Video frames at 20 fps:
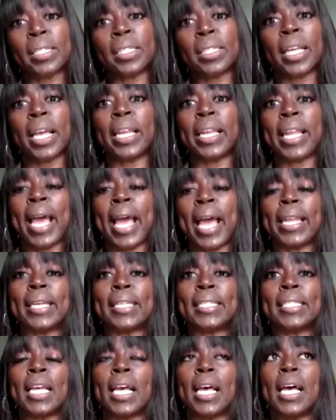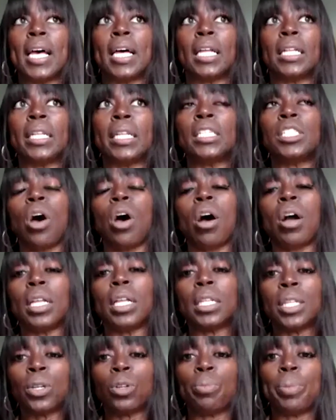and that is, let's
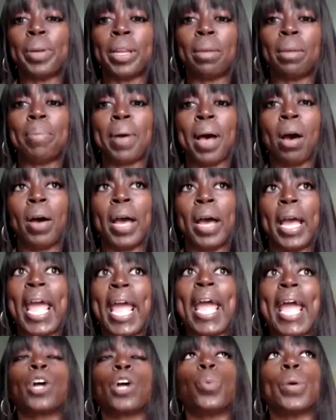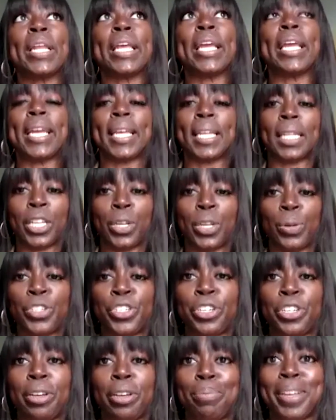talk a little bit about equity and
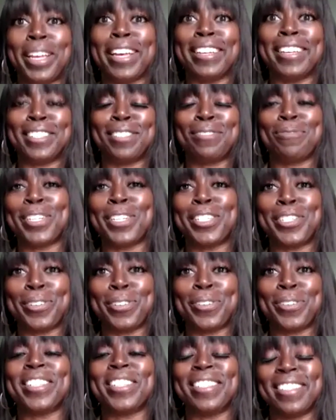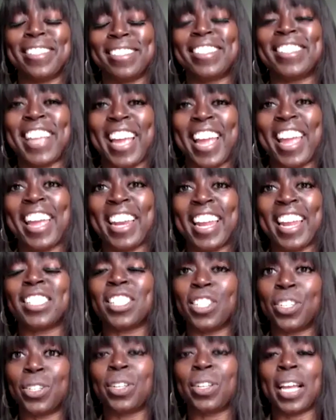leadership, because what you're saying
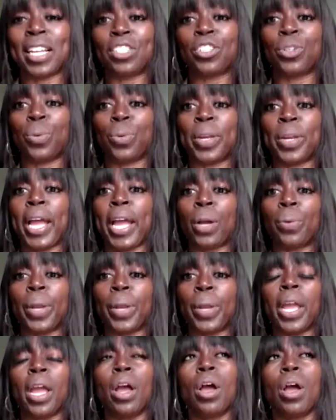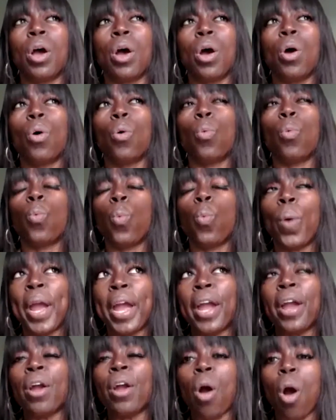has a lot to do with equity.
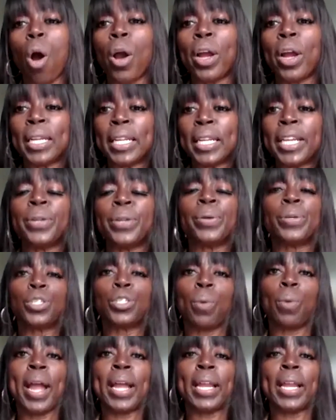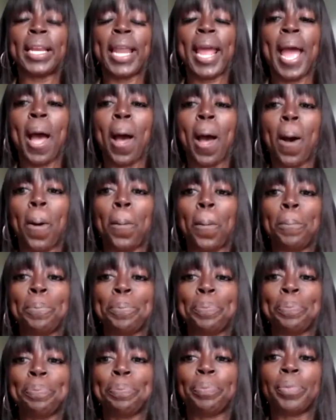Where are leaders right
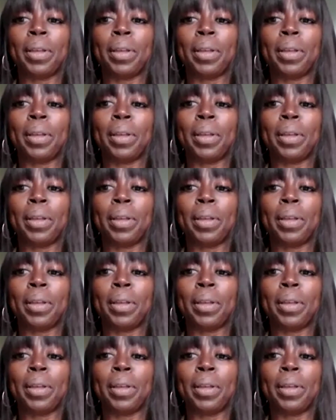now